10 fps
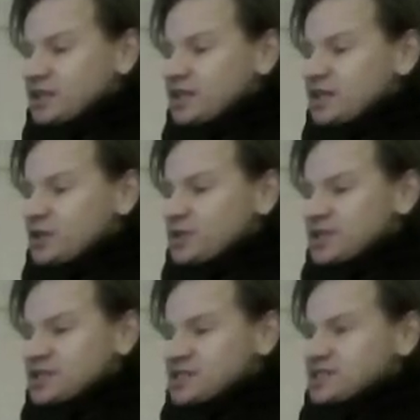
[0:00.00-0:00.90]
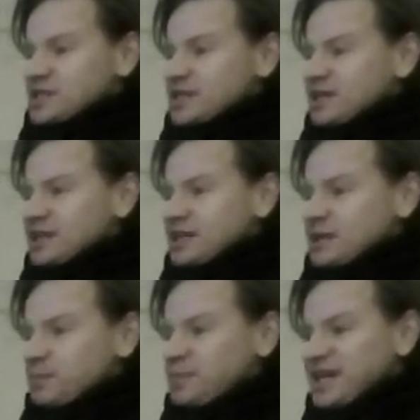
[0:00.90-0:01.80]
now it's
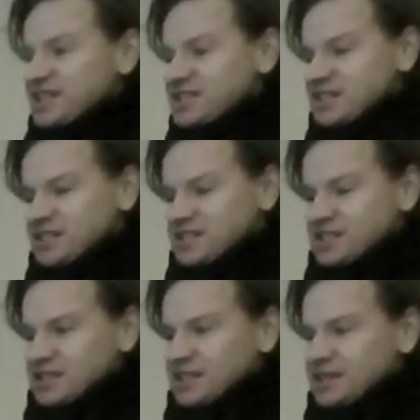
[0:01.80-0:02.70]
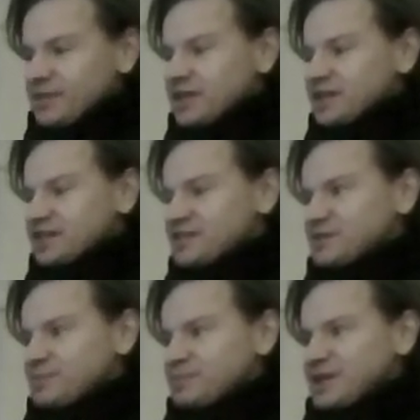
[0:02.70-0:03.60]
pad stitched and
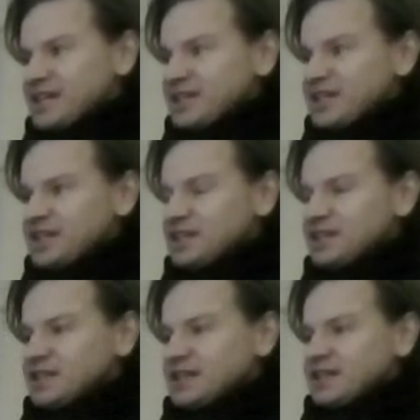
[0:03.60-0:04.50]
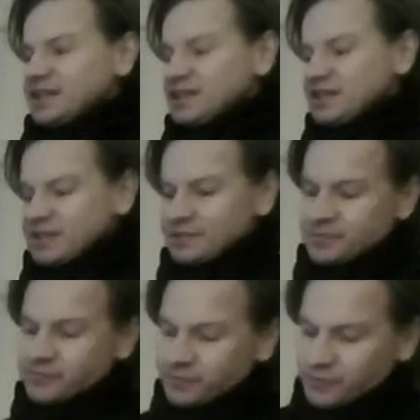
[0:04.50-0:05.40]
it's padded and
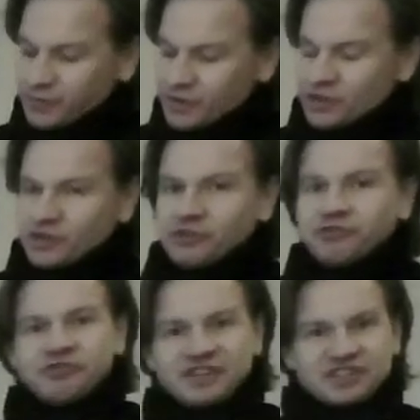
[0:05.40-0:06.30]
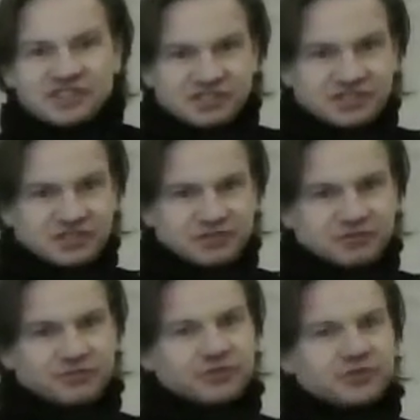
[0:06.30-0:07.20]
finished
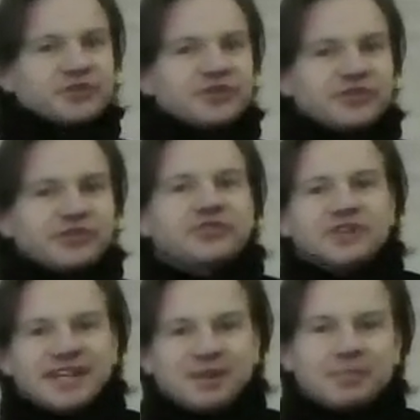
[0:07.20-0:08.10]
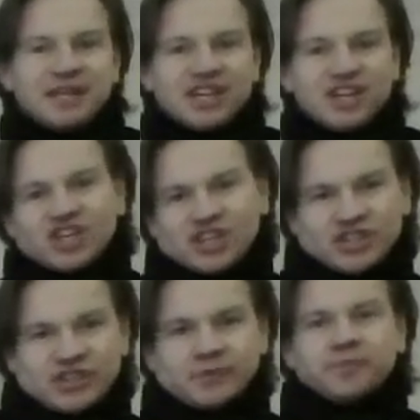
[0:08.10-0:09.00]
for draping
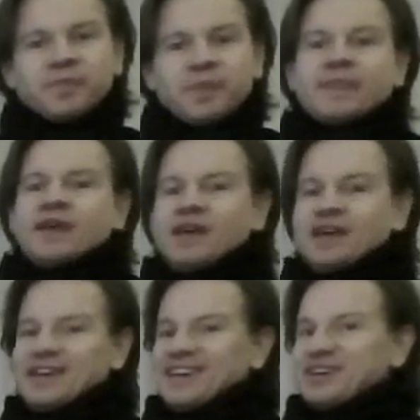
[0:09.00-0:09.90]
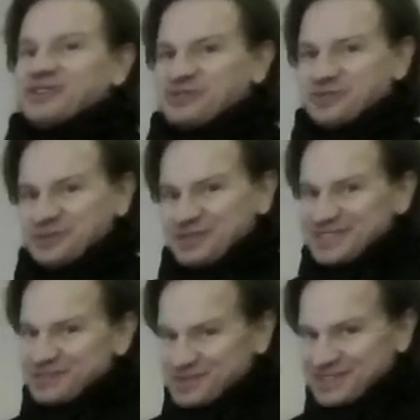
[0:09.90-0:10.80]
on. Of
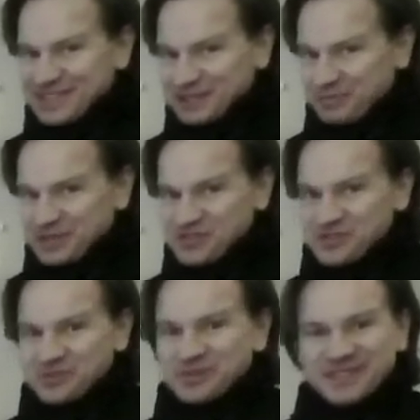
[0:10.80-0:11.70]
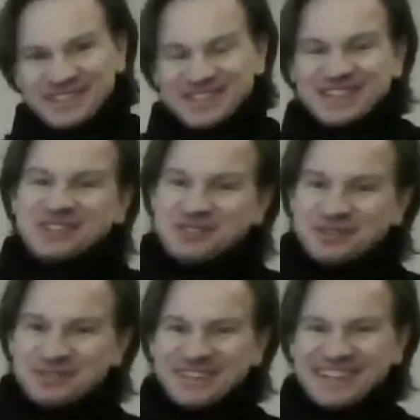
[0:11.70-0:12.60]
course, it was a little bit short. I
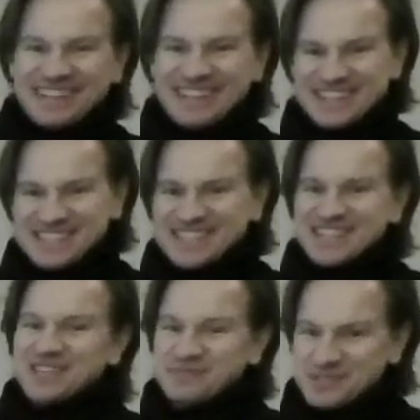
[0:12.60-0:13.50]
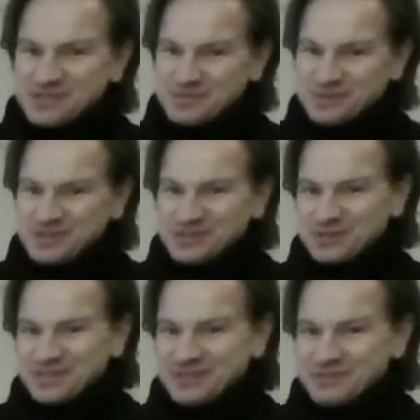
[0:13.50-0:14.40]
told you that last time. You're supposed to
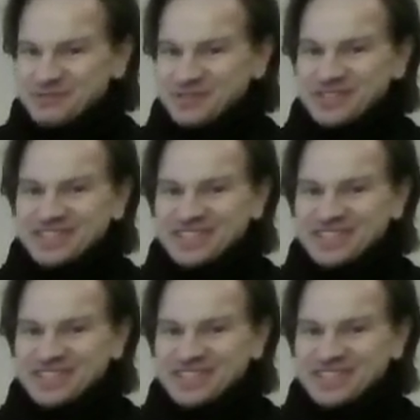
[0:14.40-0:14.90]
go a little further